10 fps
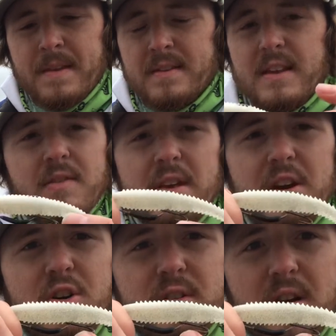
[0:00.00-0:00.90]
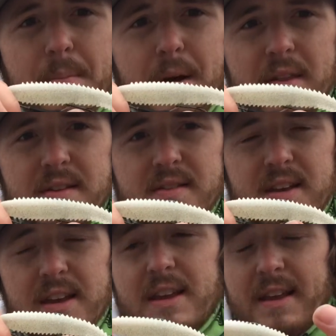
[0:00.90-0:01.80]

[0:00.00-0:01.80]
didn't even get hooked up on this thing.